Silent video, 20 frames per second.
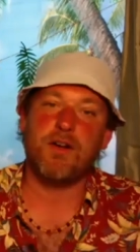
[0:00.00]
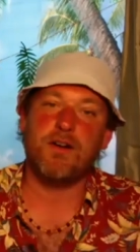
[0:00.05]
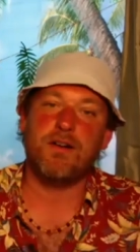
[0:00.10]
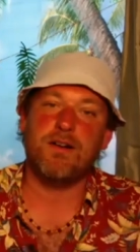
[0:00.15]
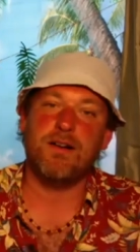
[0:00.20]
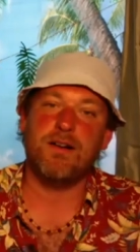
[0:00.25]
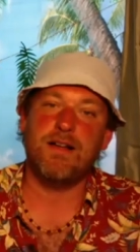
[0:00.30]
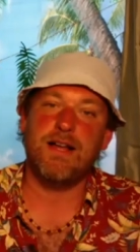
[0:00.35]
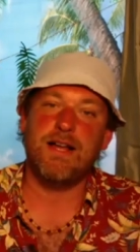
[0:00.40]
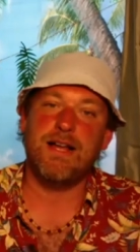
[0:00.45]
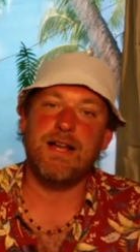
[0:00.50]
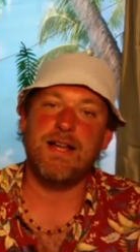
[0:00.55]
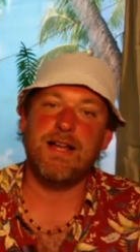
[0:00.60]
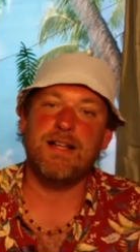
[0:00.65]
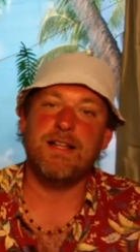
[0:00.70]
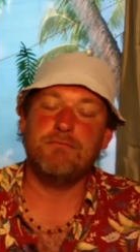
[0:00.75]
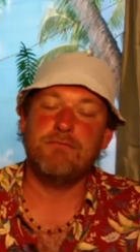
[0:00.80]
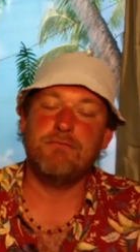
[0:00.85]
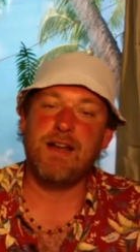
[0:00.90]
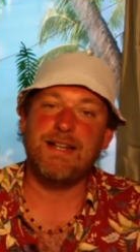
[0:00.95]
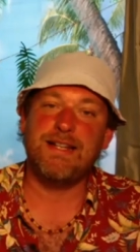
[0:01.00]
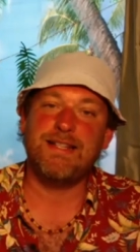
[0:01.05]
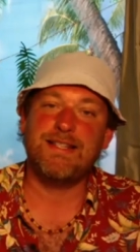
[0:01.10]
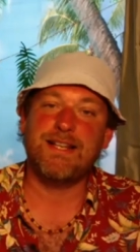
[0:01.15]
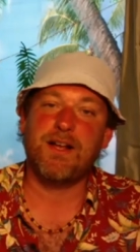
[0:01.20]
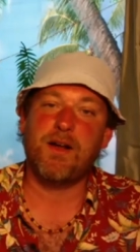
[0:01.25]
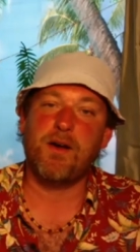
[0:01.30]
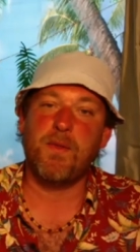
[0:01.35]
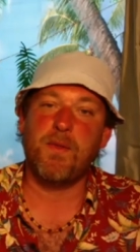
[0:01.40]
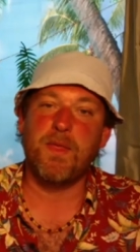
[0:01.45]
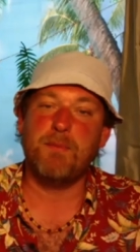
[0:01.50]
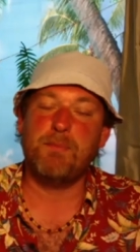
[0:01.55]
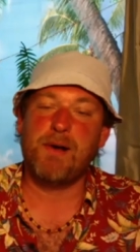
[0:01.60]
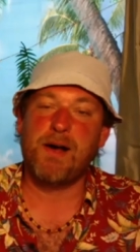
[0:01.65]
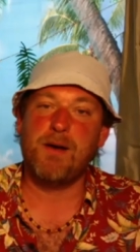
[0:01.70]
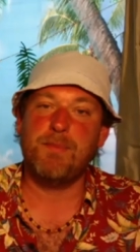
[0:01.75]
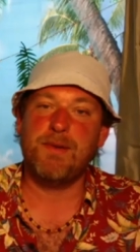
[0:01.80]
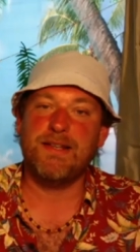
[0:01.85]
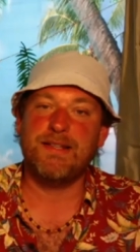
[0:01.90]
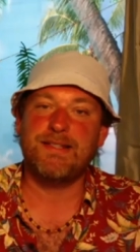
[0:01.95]
got uh, ready to go on the
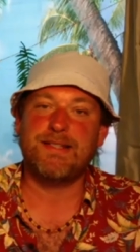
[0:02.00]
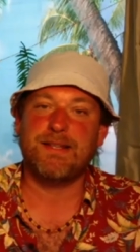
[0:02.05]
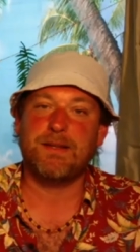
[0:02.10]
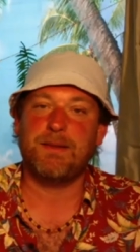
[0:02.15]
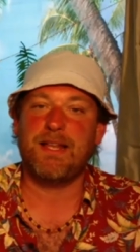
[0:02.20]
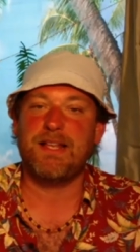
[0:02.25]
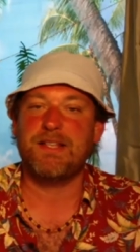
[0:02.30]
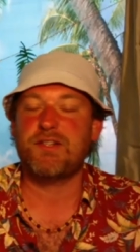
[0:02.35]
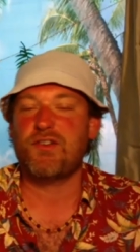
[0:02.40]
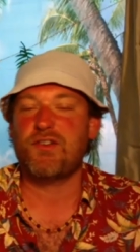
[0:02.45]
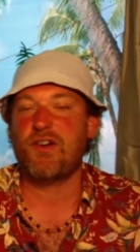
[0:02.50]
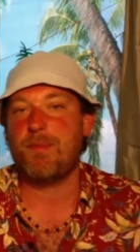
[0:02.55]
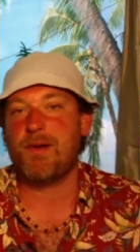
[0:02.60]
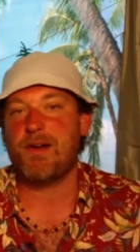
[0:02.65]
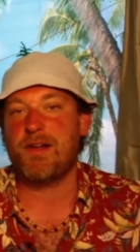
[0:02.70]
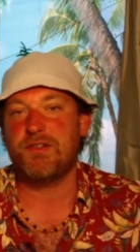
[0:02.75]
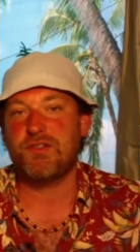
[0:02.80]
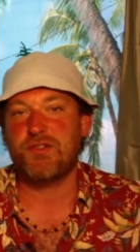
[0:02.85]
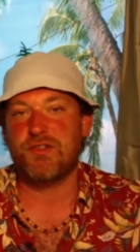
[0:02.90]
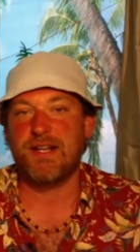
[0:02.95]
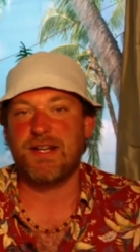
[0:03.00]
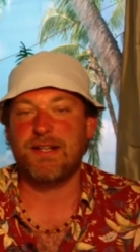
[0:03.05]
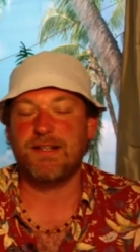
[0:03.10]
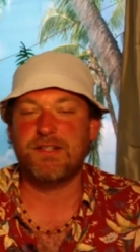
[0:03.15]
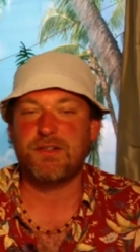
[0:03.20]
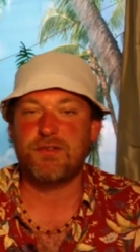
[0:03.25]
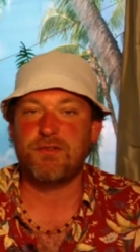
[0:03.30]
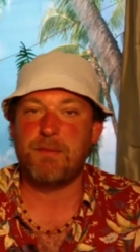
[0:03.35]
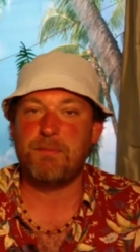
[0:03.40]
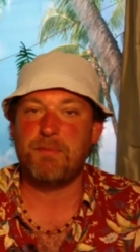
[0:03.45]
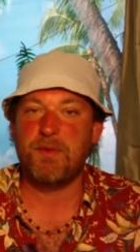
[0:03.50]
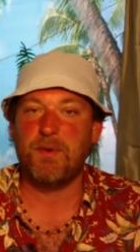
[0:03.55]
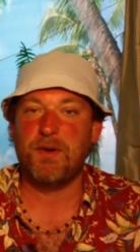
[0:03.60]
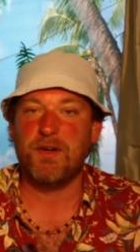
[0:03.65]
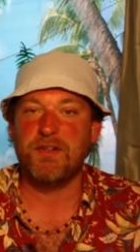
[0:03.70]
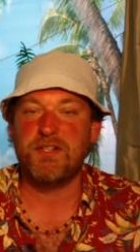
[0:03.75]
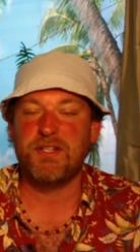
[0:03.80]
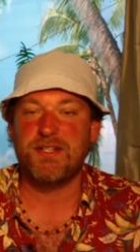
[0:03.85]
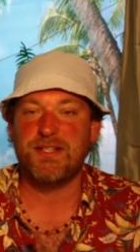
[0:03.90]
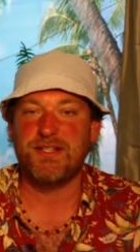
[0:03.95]
barbie. So let's grab our drinks, grab the
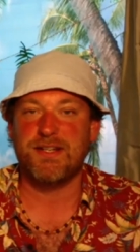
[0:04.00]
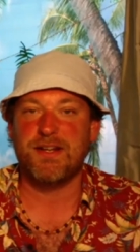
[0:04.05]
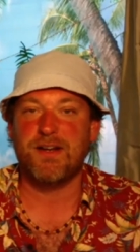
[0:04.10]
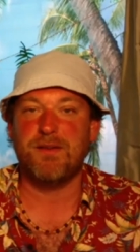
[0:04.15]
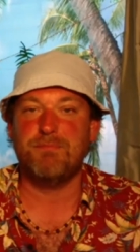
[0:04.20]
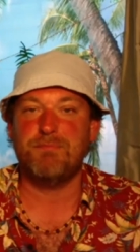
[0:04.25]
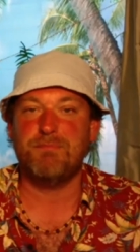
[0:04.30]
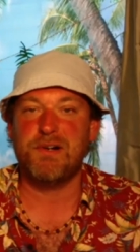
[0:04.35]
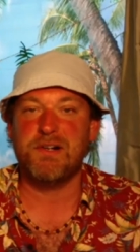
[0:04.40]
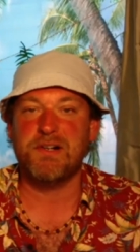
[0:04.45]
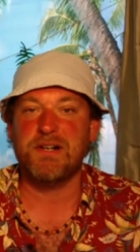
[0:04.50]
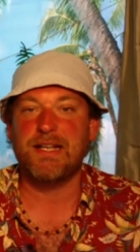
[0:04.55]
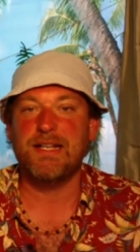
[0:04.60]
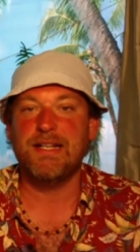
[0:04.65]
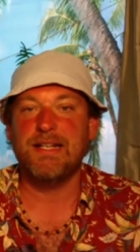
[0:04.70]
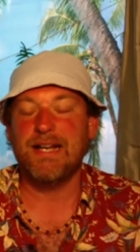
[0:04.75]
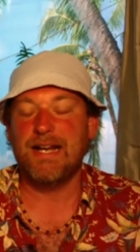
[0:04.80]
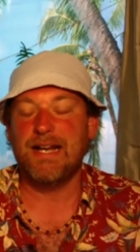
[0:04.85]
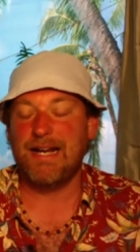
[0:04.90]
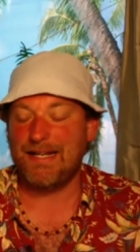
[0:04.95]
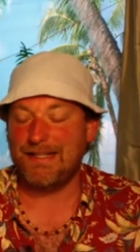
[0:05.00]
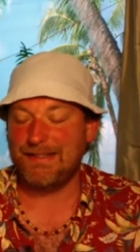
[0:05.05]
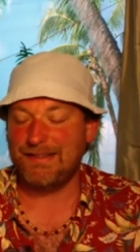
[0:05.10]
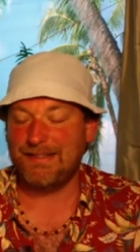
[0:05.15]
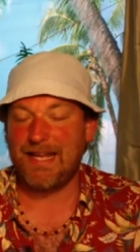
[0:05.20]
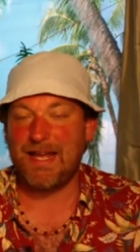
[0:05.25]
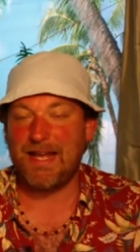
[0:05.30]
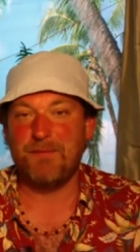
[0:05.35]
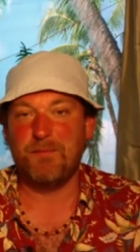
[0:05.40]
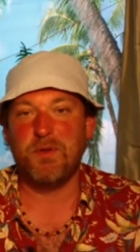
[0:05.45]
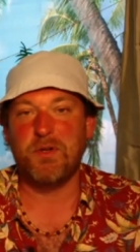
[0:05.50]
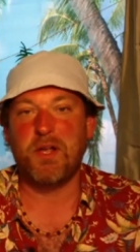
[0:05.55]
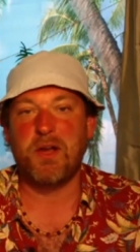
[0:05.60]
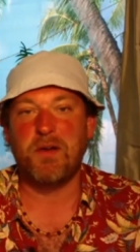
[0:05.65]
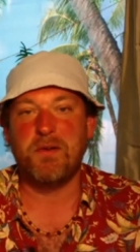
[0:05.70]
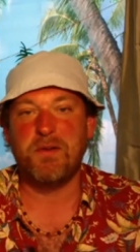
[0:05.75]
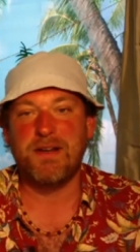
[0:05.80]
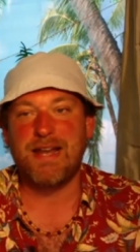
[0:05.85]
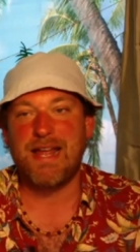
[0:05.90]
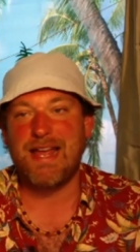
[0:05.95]
watches and our book, and then we'll
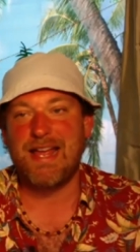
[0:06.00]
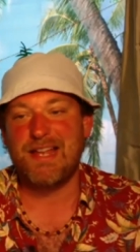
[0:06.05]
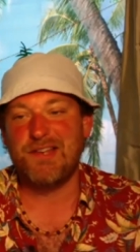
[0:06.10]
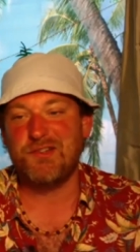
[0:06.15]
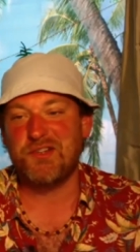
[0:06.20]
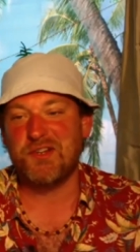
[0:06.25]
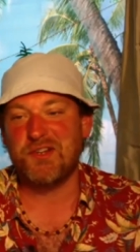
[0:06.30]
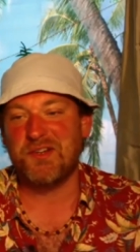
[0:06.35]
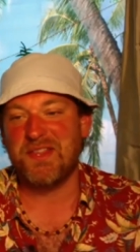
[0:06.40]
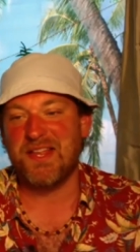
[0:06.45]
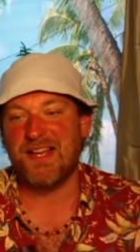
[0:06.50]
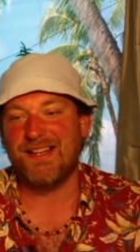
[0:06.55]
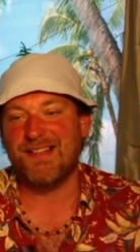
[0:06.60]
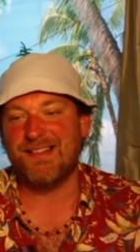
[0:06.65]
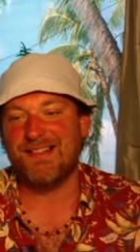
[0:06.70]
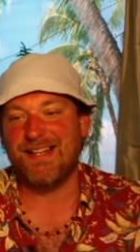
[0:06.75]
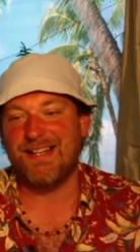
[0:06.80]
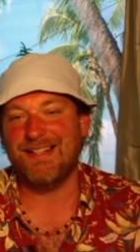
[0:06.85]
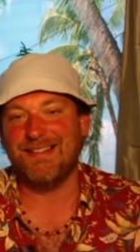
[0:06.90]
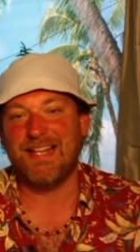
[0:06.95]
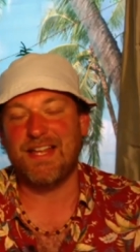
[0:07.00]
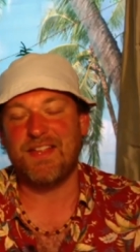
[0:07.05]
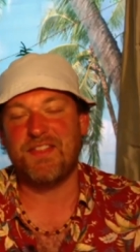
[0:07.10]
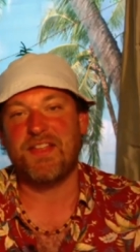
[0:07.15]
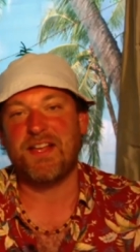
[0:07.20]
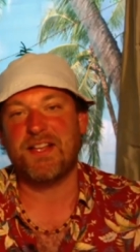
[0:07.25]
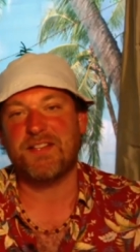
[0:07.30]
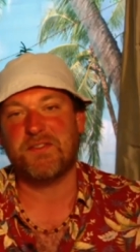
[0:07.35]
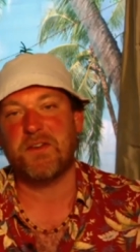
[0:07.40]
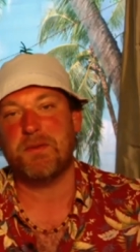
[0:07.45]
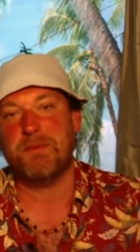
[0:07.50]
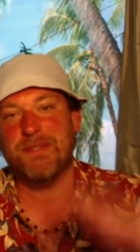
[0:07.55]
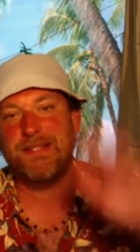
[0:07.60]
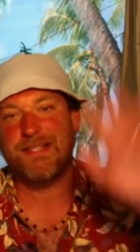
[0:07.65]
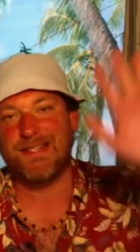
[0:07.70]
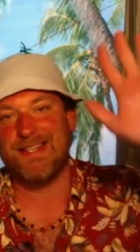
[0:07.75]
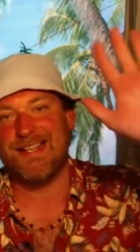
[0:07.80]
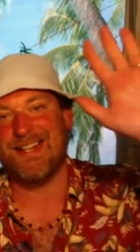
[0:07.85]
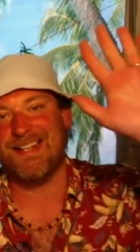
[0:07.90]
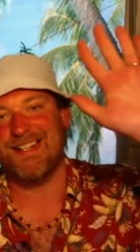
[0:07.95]
go and uh, enjoy that. And uh, thanks yeah, for coming
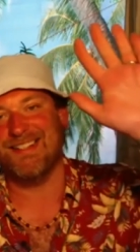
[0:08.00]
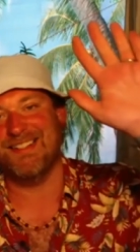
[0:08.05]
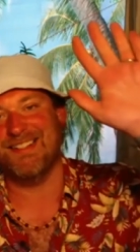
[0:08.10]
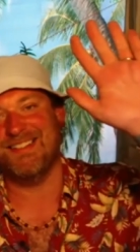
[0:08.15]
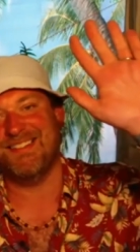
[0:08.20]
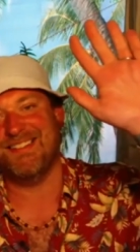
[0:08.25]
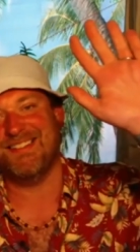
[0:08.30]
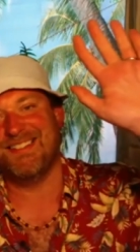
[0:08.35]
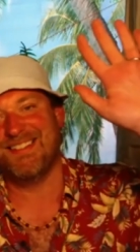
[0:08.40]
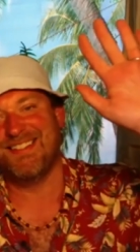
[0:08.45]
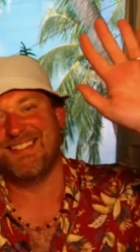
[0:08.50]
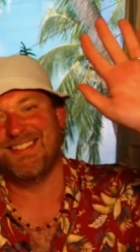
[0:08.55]
to the island.